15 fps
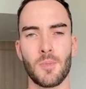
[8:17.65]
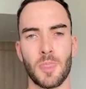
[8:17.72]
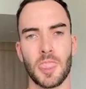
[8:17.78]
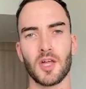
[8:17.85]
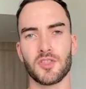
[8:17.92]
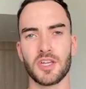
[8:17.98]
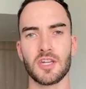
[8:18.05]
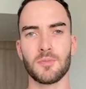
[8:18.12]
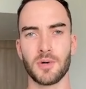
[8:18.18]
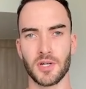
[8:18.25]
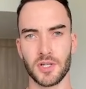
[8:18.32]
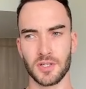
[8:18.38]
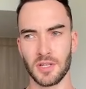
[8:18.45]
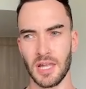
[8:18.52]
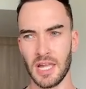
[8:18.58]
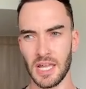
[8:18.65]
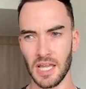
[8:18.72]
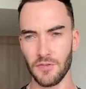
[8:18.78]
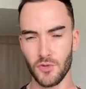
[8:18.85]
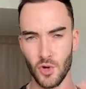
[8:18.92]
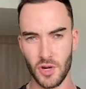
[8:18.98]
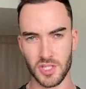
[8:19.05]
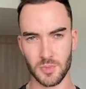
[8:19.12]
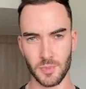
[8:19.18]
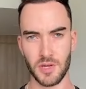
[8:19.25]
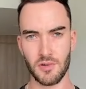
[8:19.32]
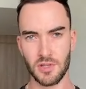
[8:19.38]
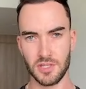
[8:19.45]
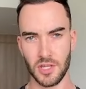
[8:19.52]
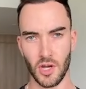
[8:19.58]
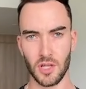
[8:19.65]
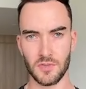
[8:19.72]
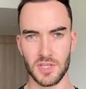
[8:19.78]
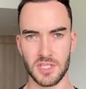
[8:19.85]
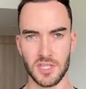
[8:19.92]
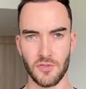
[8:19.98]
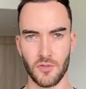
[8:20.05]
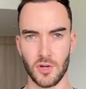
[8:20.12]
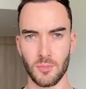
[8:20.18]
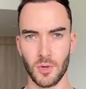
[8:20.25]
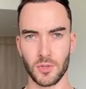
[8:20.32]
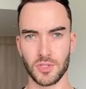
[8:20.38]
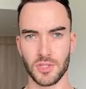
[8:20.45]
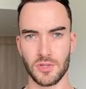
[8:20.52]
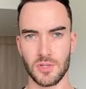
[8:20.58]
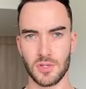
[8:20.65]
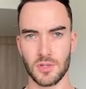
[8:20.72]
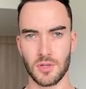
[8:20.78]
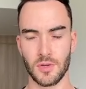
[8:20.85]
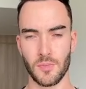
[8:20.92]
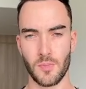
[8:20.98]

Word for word: Now, think about it. If you're experiencing all of these different emotions